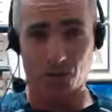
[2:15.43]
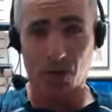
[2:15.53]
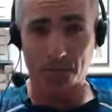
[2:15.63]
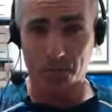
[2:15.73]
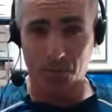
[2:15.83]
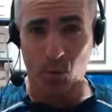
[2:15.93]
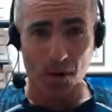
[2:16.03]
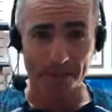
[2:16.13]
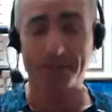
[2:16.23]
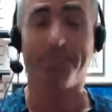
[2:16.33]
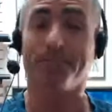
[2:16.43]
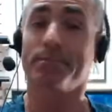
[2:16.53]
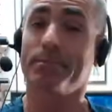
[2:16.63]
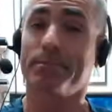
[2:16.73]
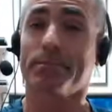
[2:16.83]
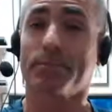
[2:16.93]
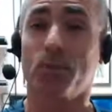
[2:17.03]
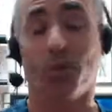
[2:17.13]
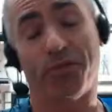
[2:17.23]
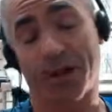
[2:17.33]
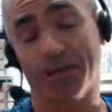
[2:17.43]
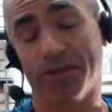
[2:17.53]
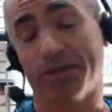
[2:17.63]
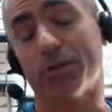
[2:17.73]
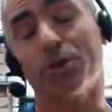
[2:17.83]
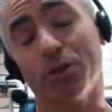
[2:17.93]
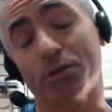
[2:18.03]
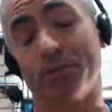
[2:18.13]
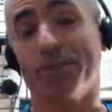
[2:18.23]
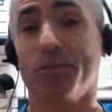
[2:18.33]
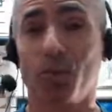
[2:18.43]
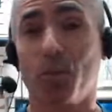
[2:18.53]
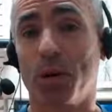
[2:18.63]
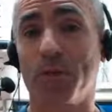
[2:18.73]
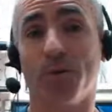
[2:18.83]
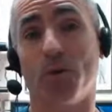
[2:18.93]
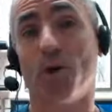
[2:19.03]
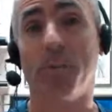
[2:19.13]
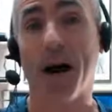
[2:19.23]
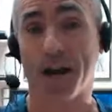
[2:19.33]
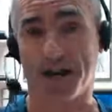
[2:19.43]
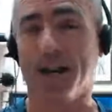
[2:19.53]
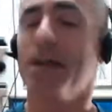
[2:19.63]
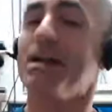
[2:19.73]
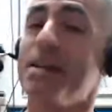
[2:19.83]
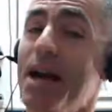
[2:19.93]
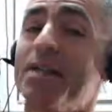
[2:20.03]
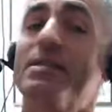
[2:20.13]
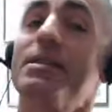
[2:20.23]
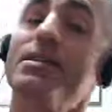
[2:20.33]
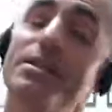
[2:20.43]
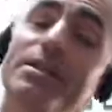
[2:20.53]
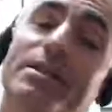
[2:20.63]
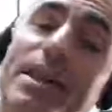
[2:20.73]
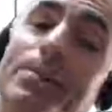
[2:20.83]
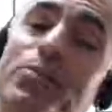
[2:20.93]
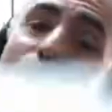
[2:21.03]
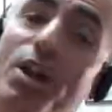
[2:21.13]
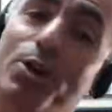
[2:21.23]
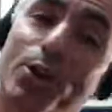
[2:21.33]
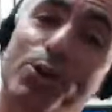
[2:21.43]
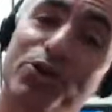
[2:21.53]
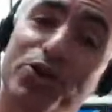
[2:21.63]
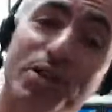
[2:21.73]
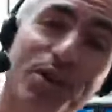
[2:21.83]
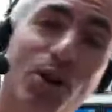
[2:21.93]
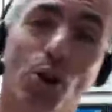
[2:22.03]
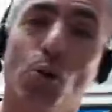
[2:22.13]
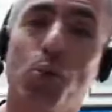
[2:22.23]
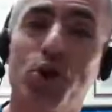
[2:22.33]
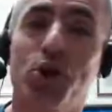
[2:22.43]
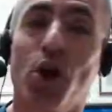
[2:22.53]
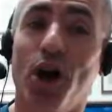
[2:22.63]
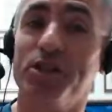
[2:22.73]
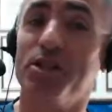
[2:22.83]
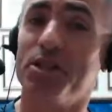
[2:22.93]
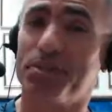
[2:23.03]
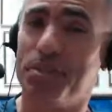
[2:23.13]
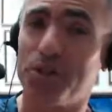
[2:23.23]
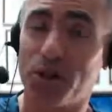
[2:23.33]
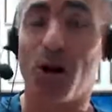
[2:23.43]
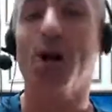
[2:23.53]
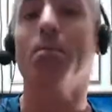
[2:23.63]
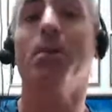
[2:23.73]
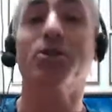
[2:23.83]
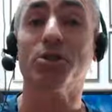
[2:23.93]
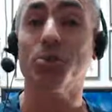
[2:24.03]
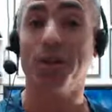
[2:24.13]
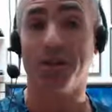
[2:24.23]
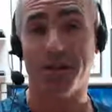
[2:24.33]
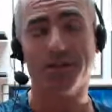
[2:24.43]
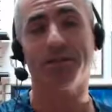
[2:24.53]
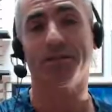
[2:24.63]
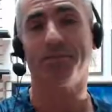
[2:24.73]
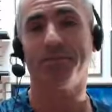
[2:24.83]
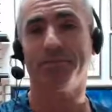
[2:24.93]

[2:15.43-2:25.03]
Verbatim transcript: with poison, or face, or children, or whatever, our whole body. Yes, this is the same triclosan which causes bizarre muscle weakness,